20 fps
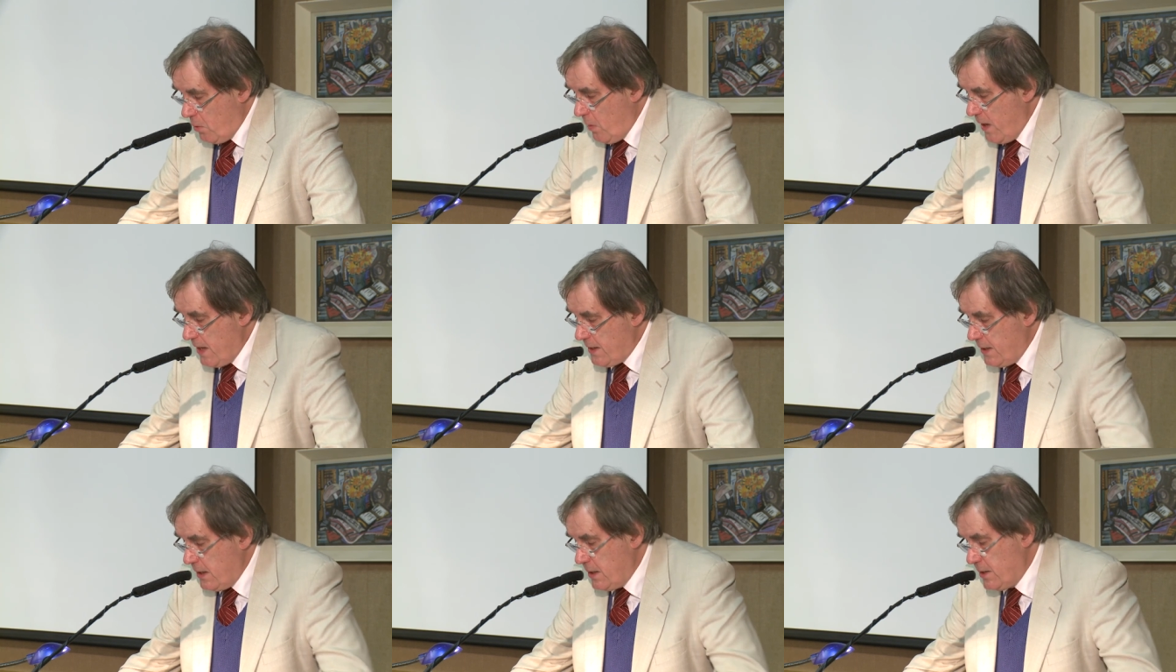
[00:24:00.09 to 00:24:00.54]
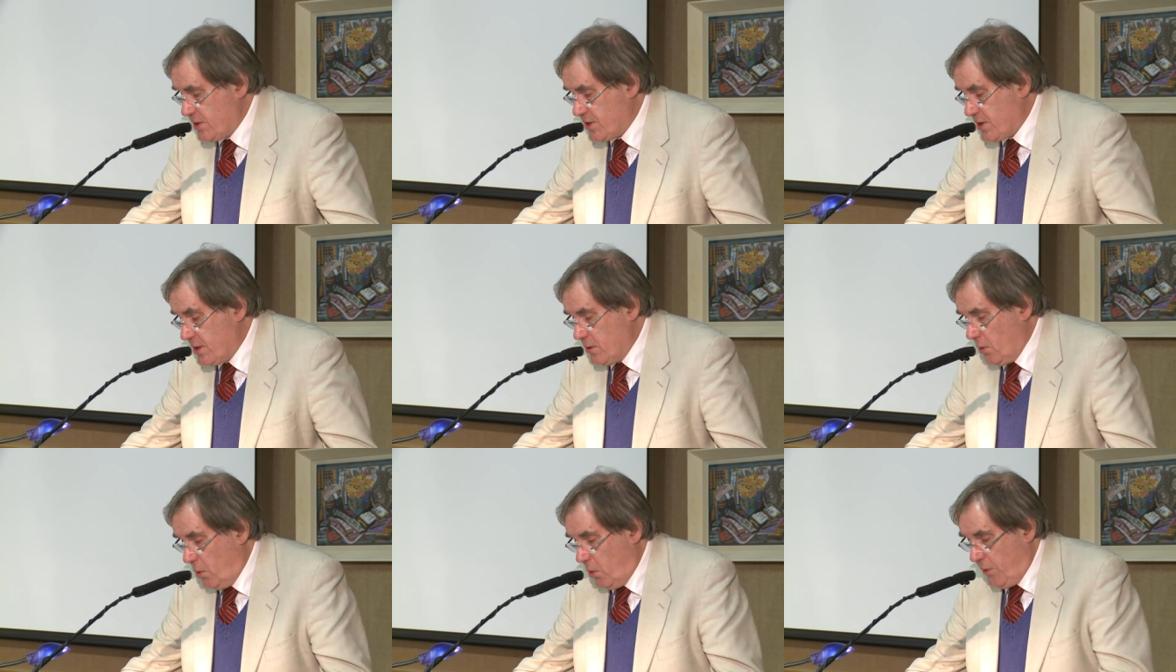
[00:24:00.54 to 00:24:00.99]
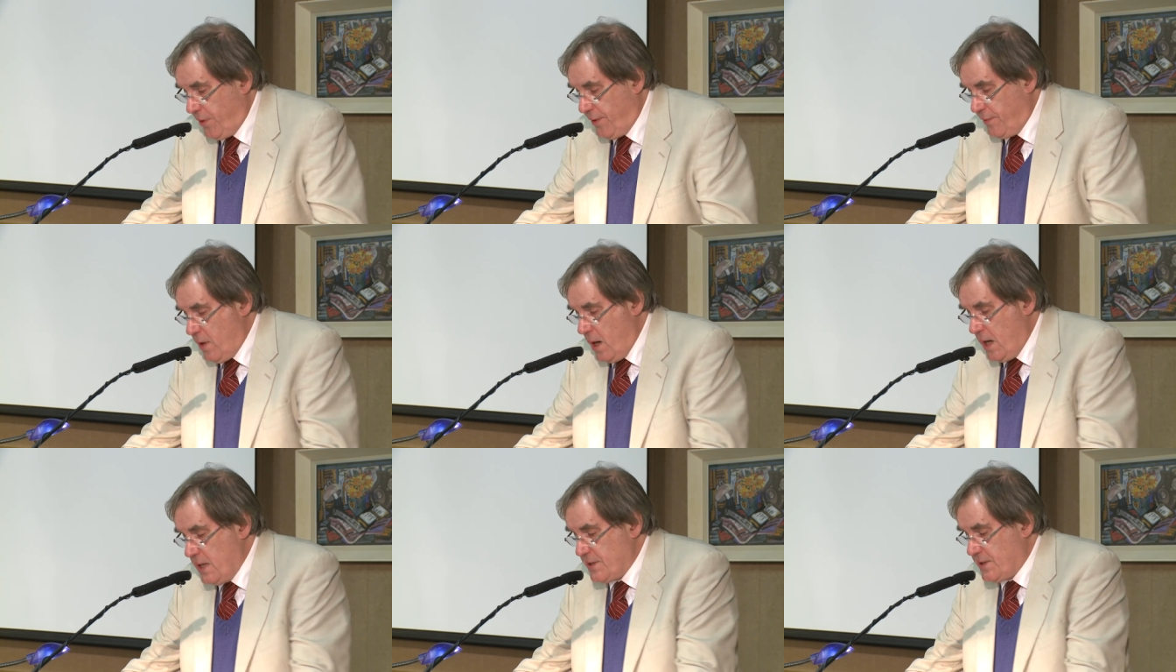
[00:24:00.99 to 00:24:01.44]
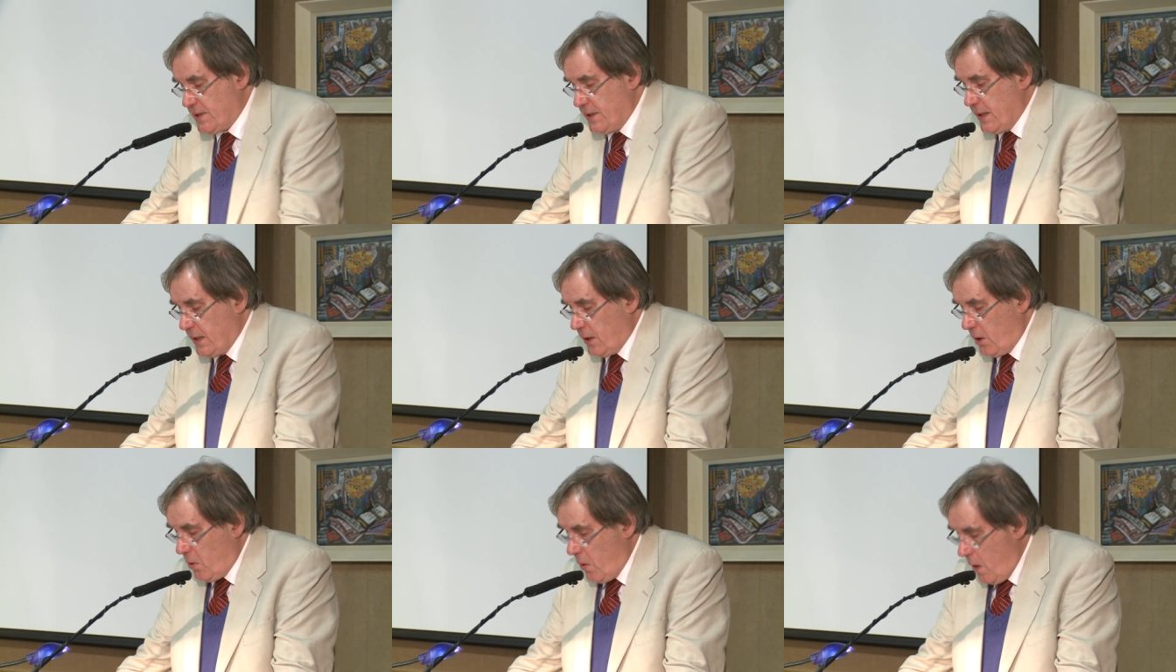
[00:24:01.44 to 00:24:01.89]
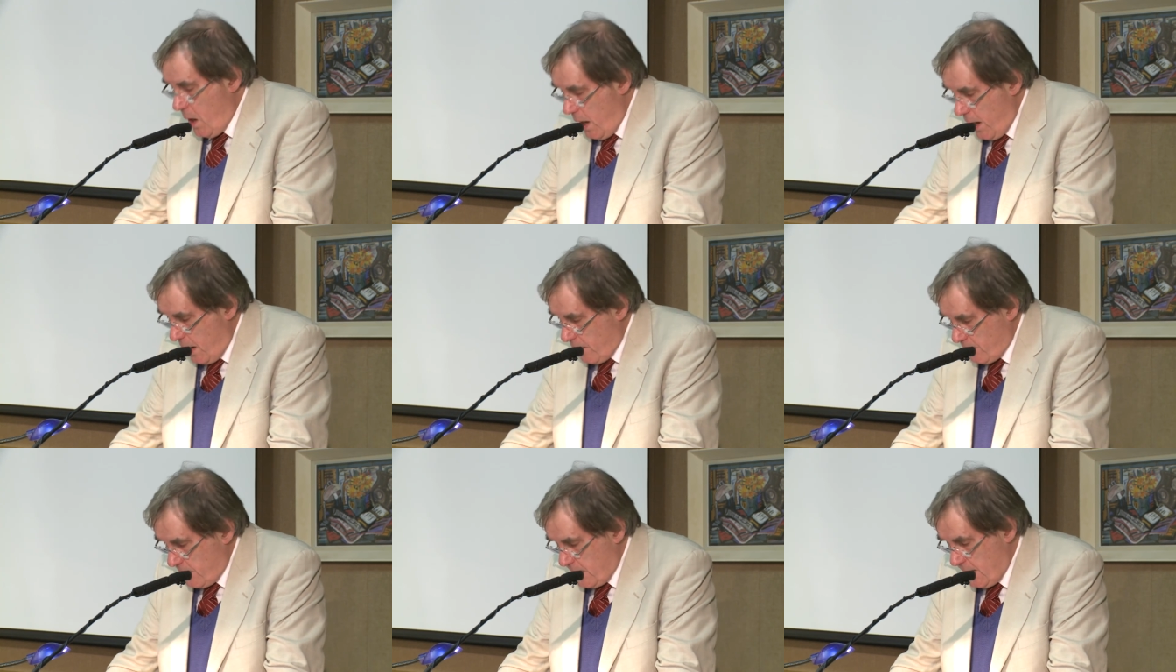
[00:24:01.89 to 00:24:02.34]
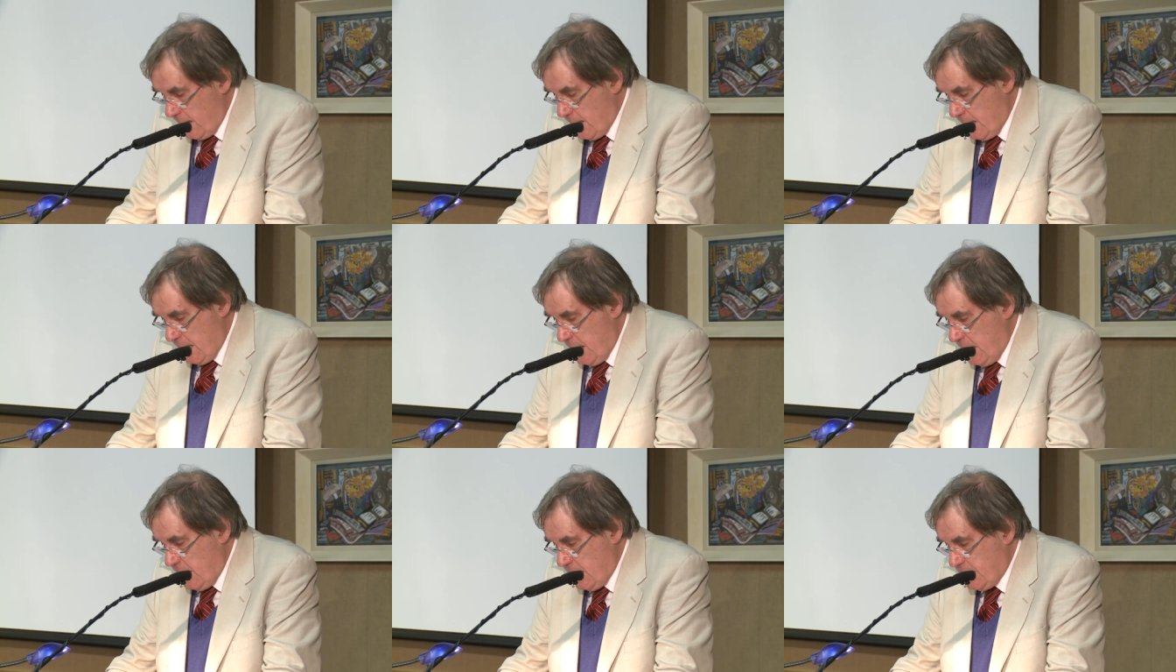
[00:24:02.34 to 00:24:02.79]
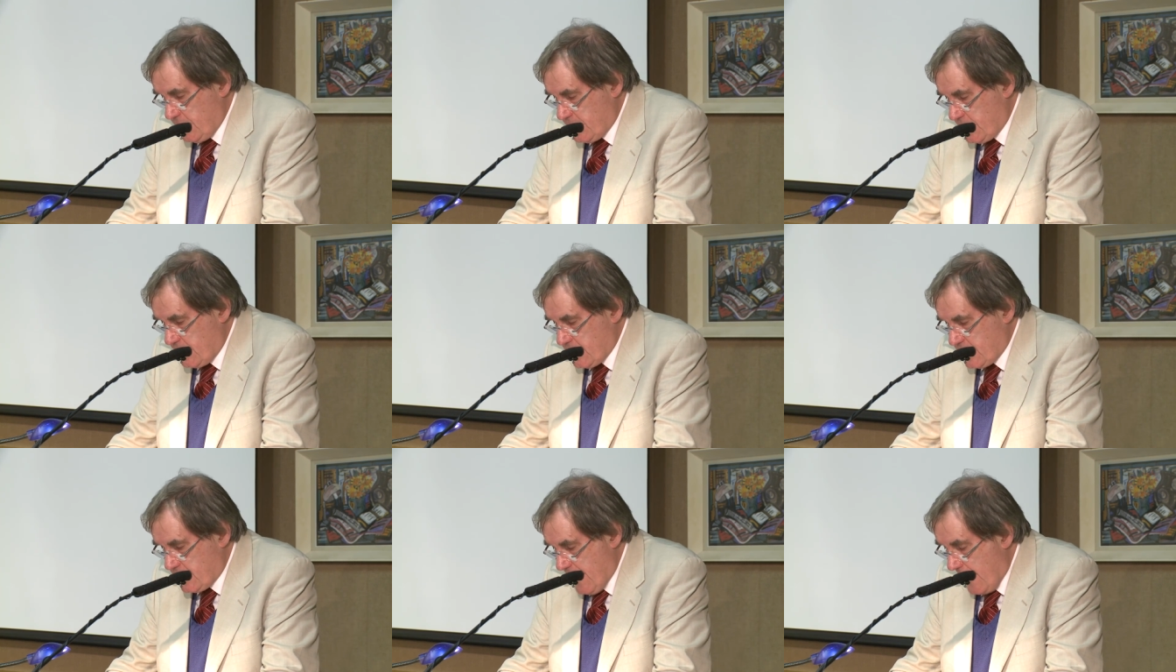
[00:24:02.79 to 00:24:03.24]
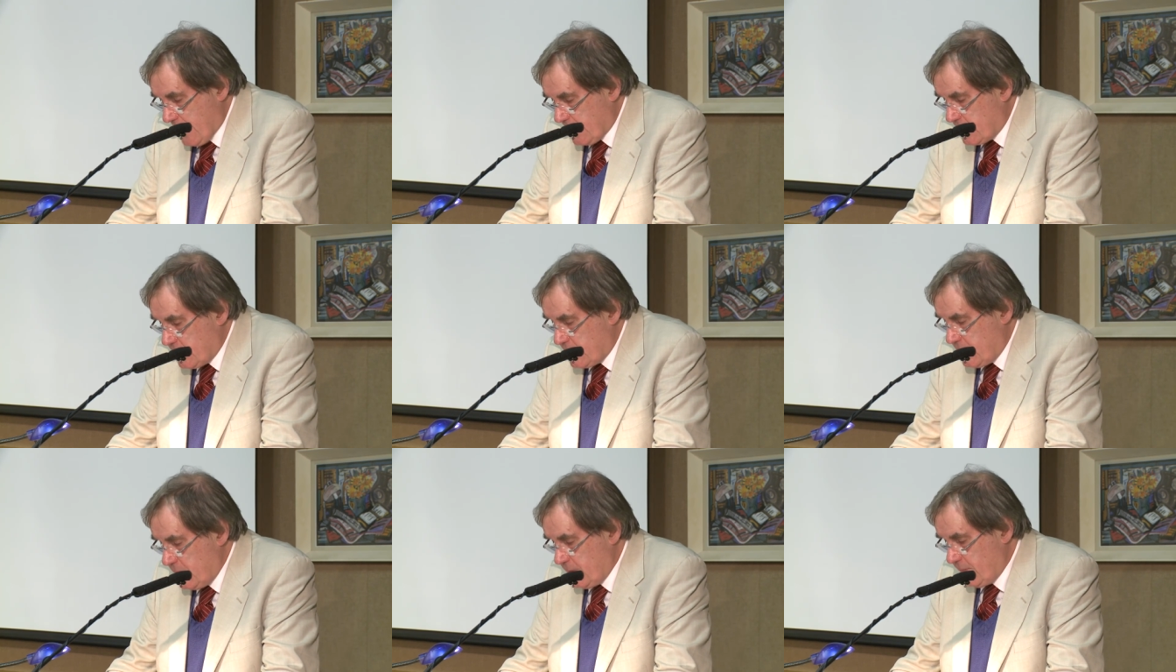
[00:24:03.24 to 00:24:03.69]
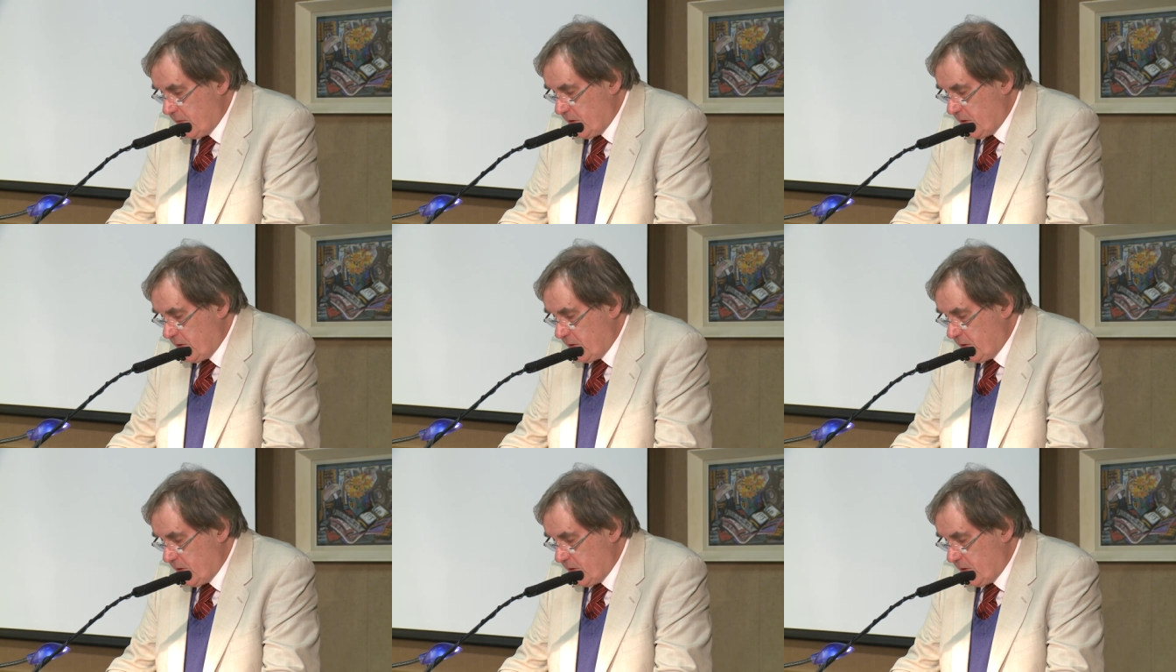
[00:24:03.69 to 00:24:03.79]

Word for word: When Innocent authorized an inquiry into the sanctity